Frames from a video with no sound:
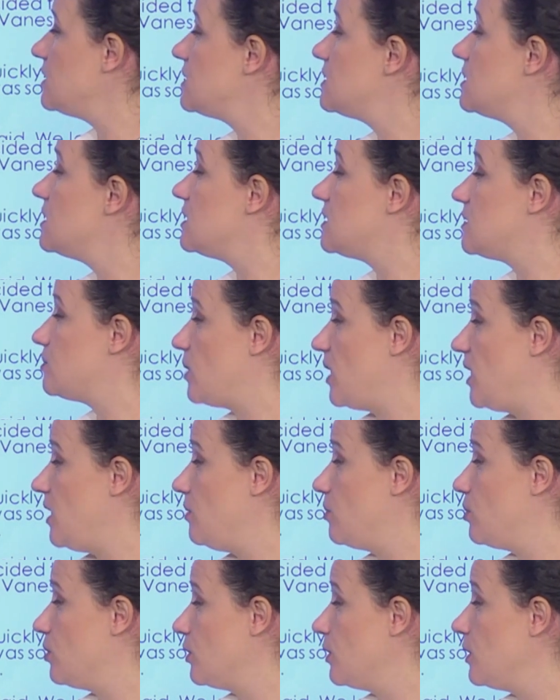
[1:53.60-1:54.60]
this
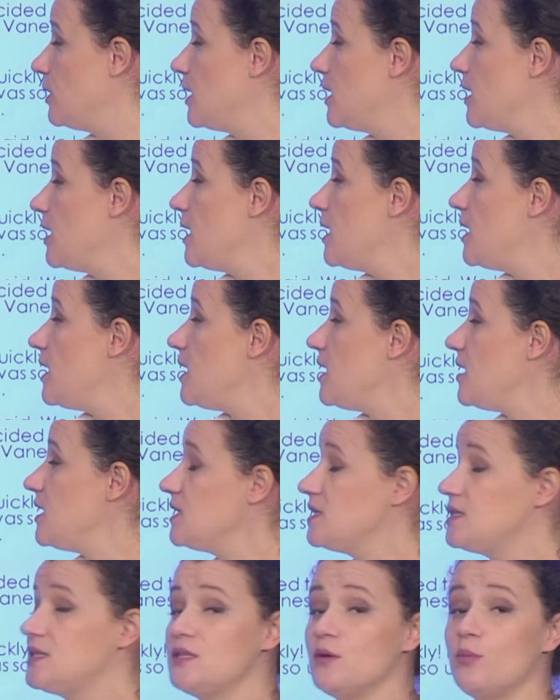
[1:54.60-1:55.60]
paper
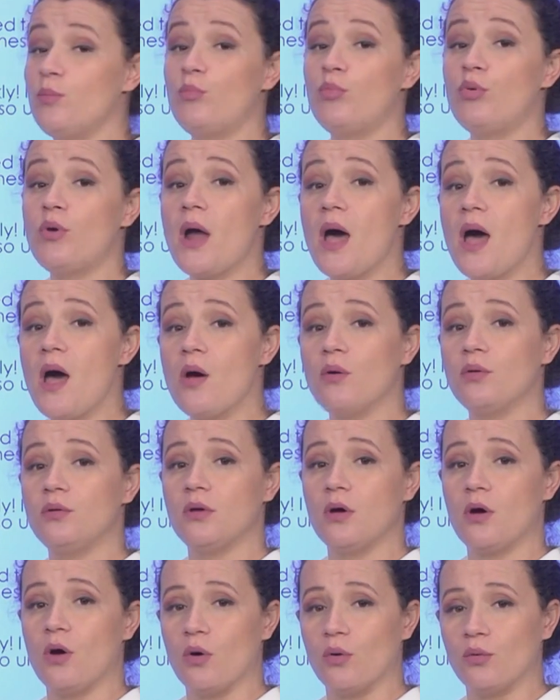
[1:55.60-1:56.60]
is the
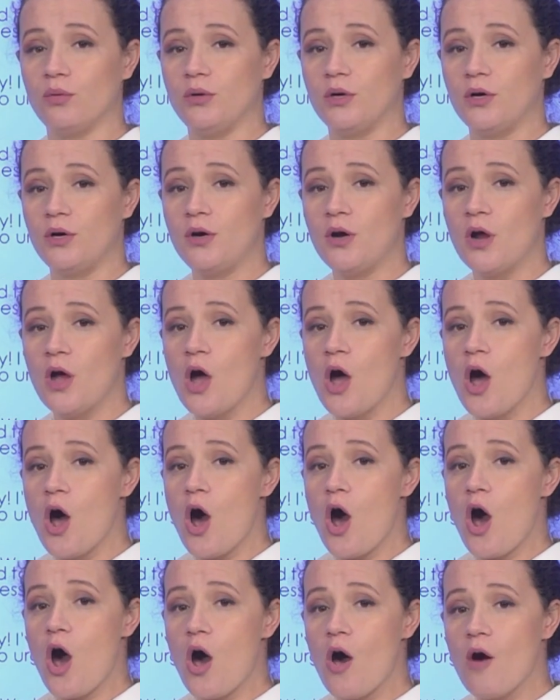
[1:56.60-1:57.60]
proud owner
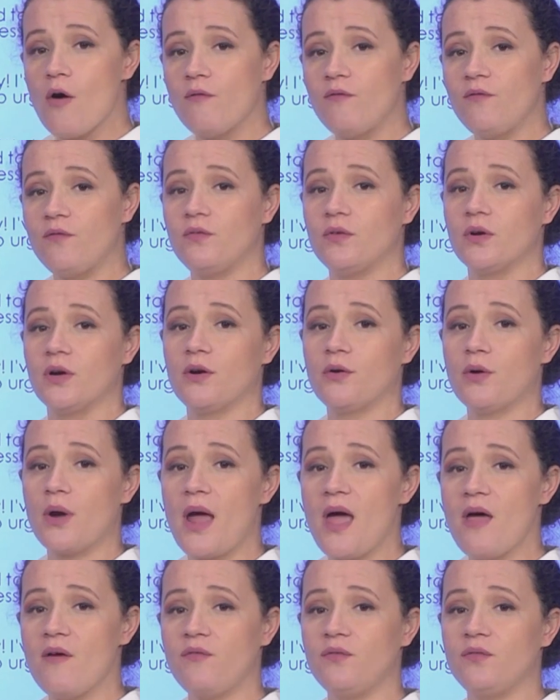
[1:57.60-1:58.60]
of
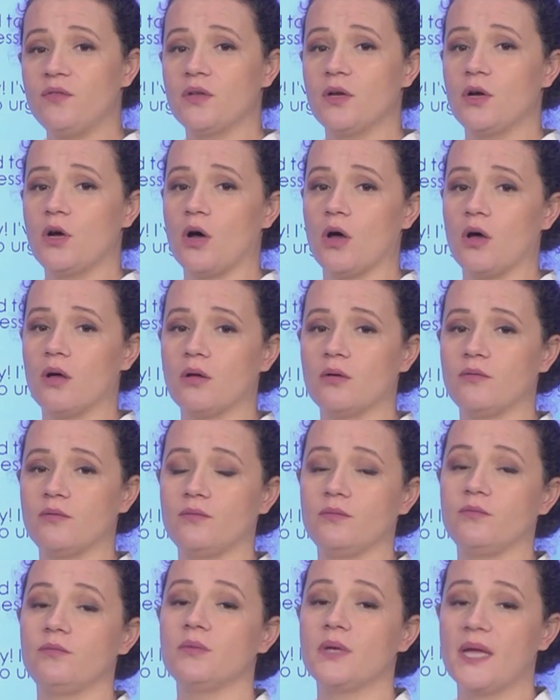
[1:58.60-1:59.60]
Craft
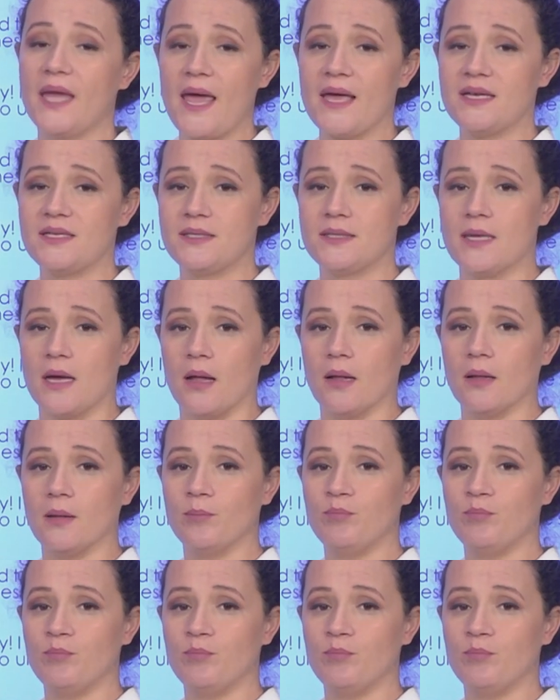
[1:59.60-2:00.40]
Castle,